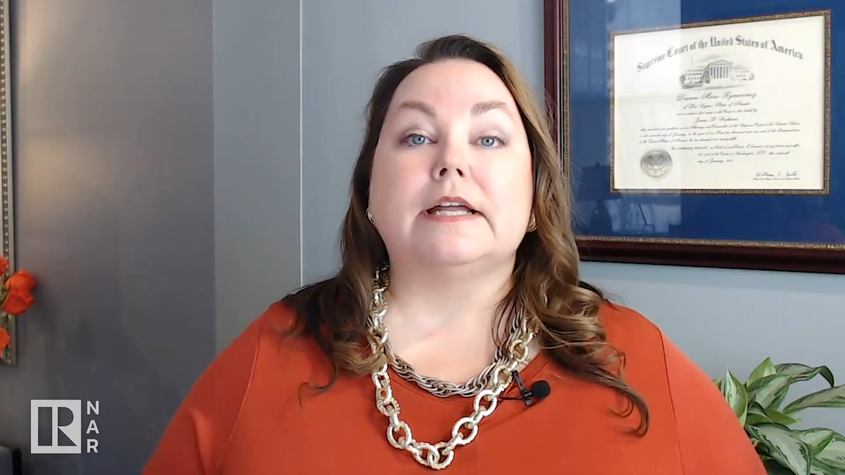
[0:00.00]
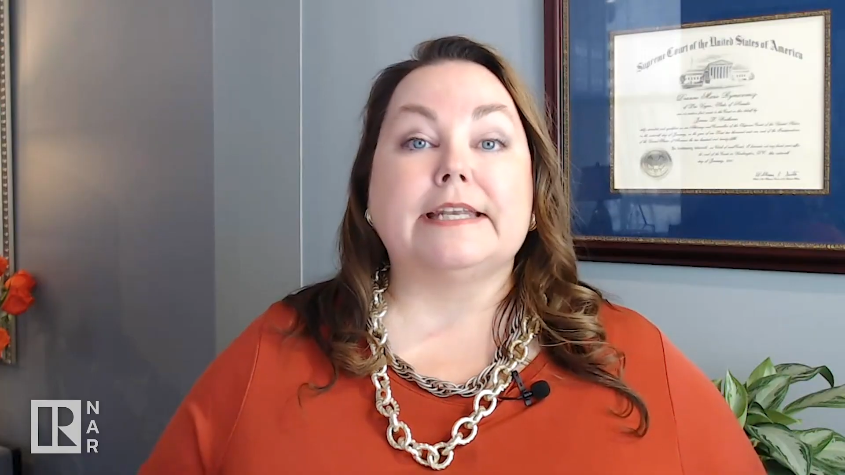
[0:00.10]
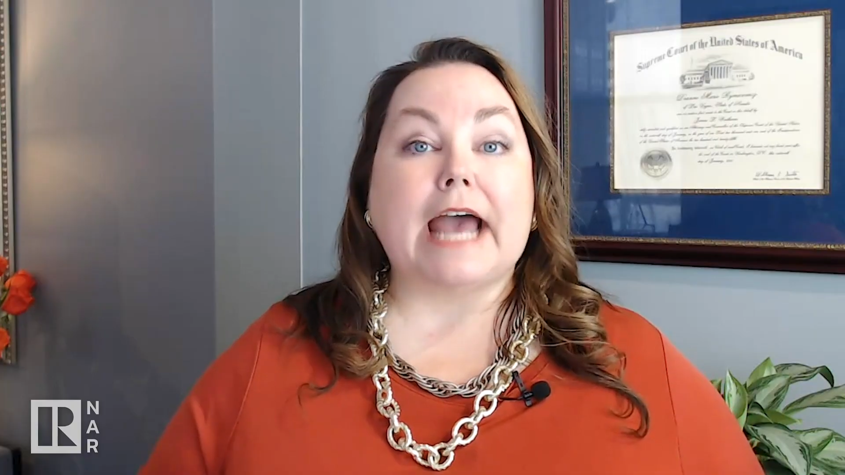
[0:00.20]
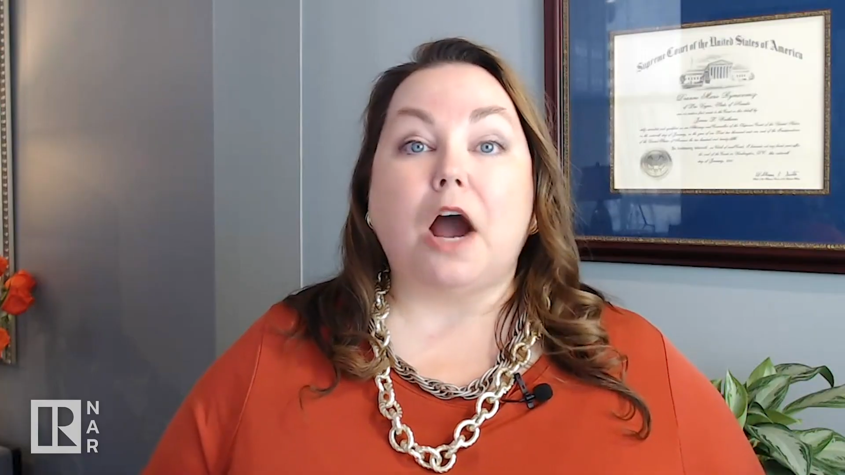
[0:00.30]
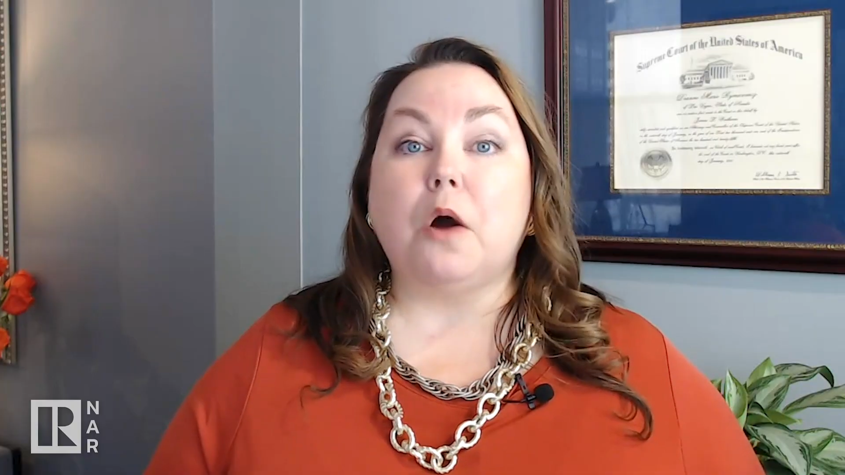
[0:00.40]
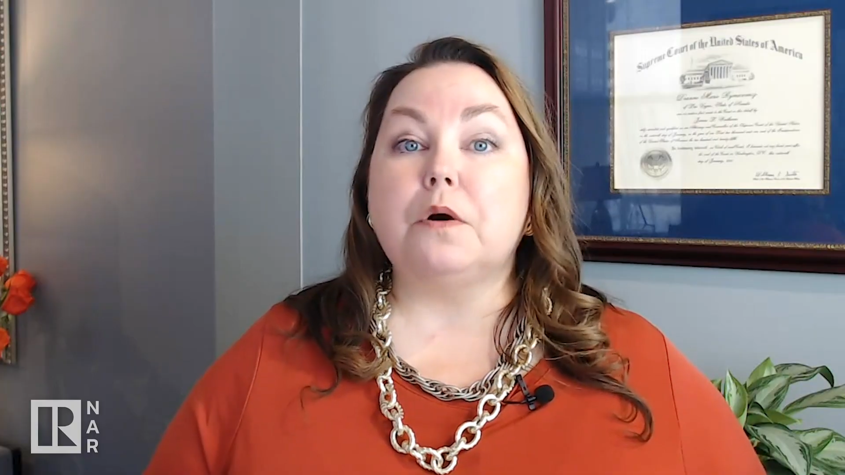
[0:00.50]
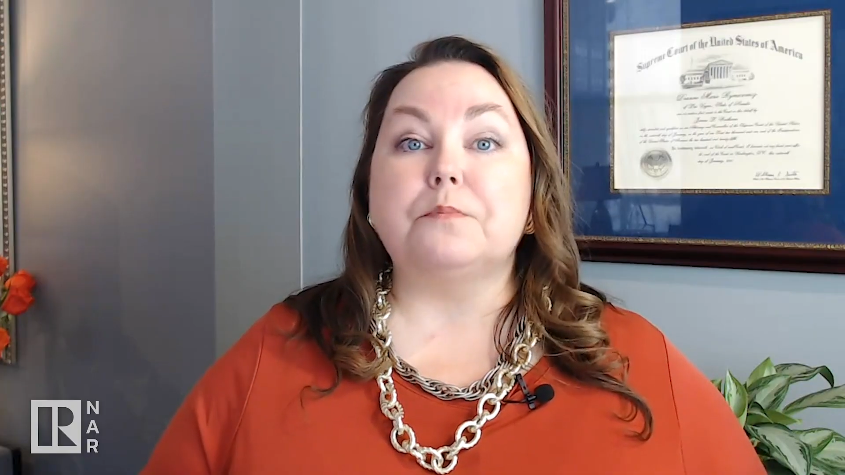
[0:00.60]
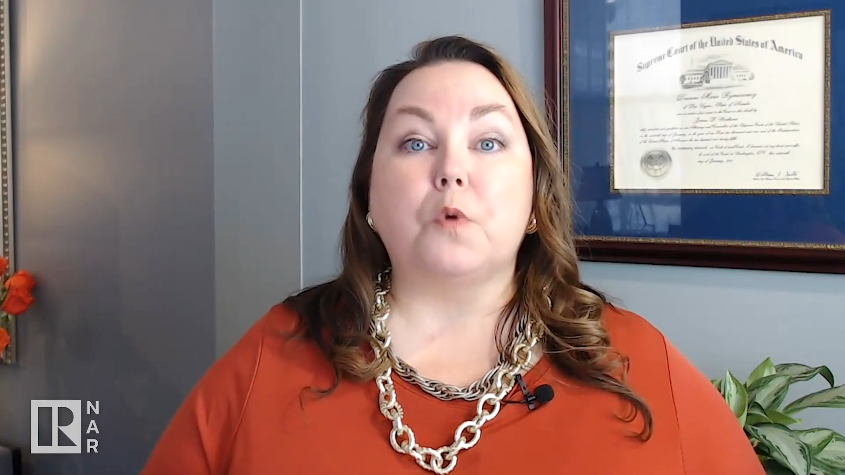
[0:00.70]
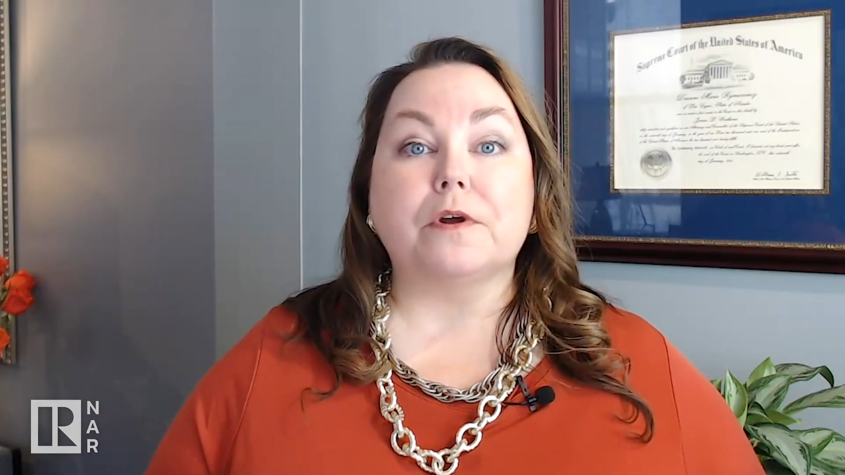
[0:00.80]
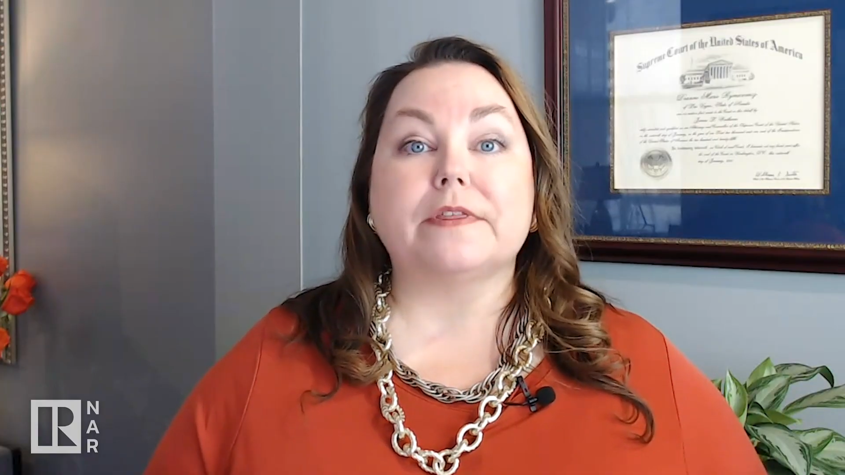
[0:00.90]
Now,
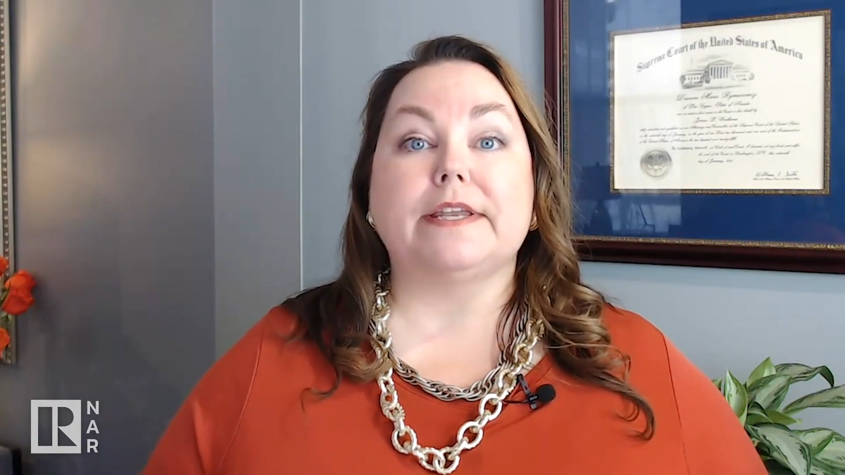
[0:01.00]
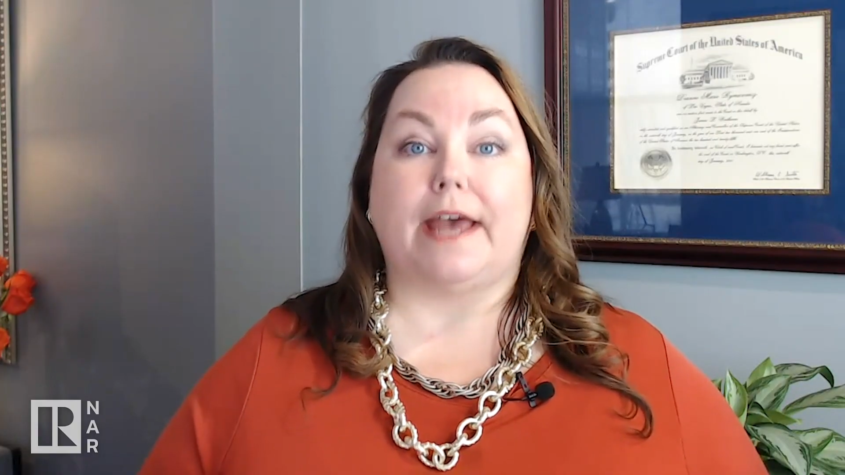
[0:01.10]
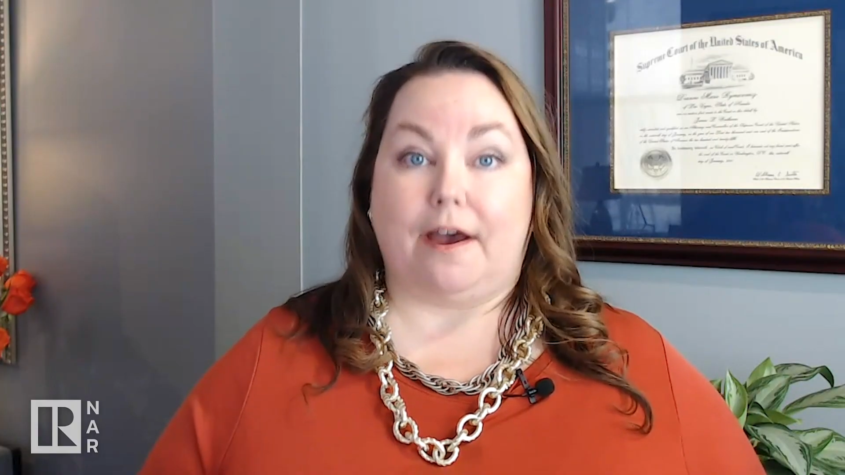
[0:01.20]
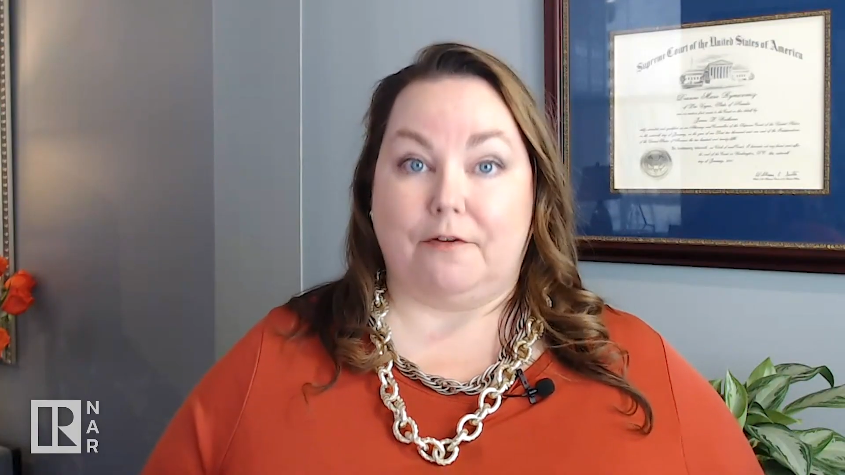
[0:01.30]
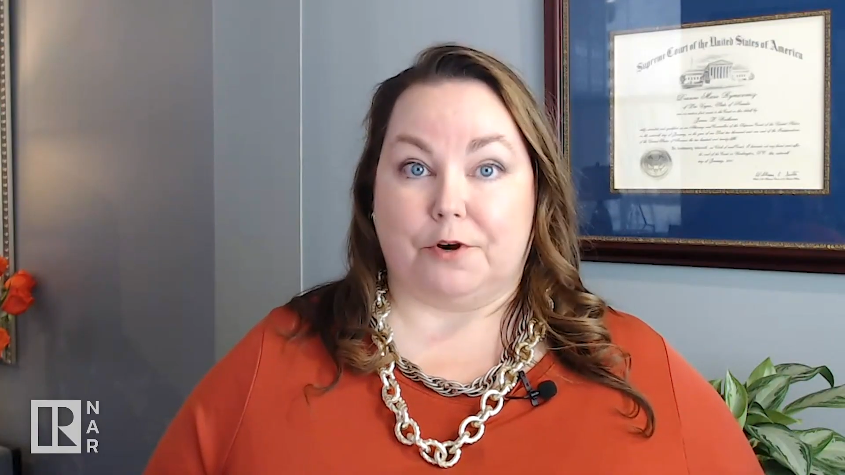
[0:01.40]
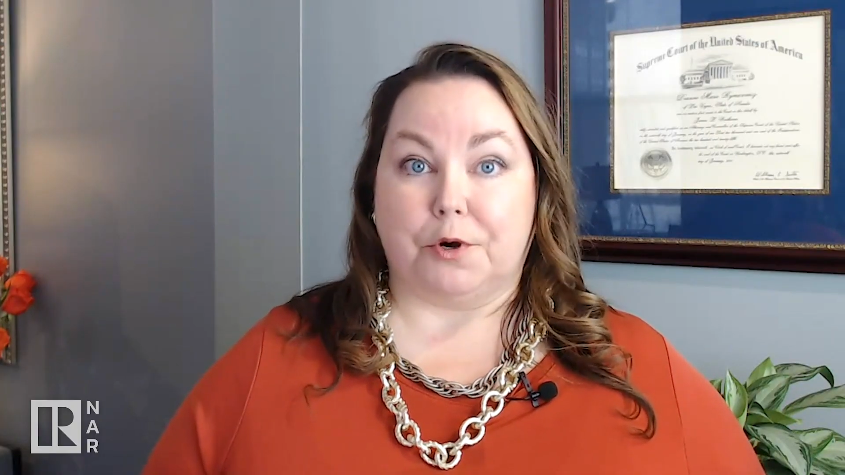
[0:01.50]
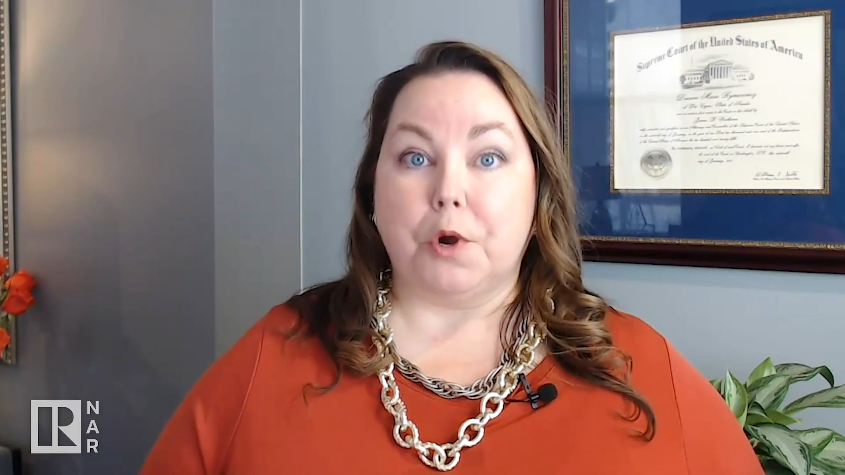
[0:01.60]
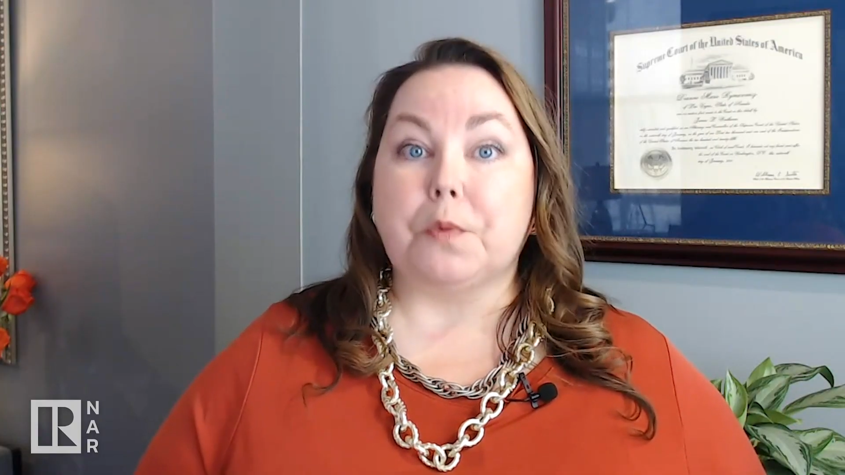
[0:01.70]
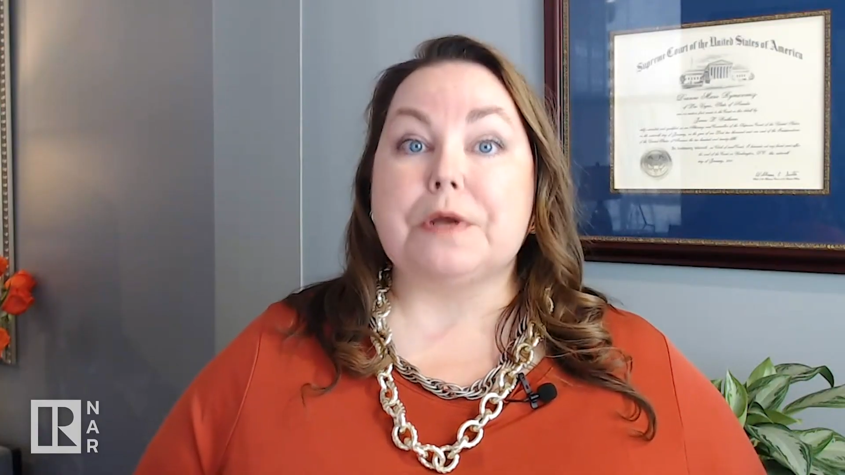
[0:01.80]
more than ever,